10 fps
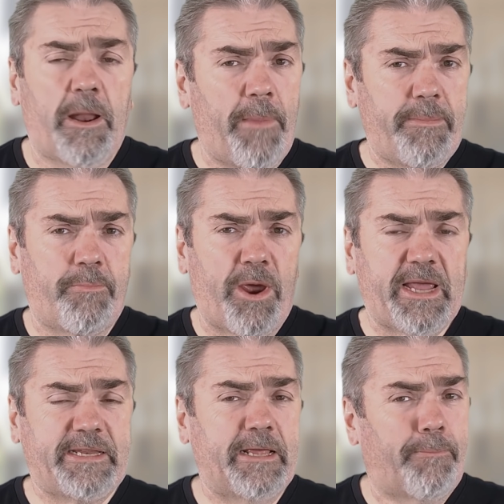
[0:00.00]
maybe
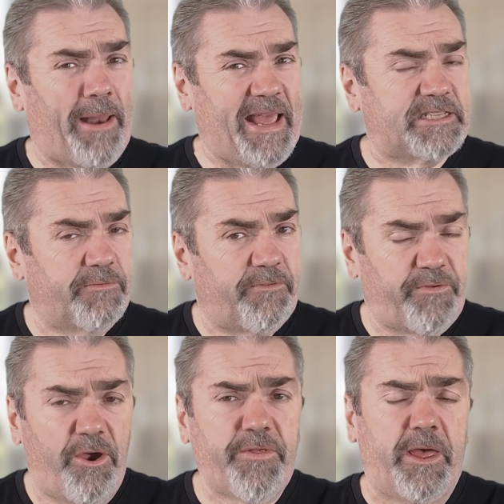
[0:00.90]
breaking down the plans even
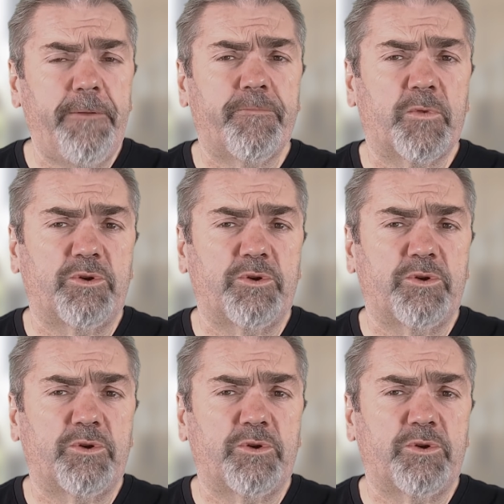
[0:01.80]
further,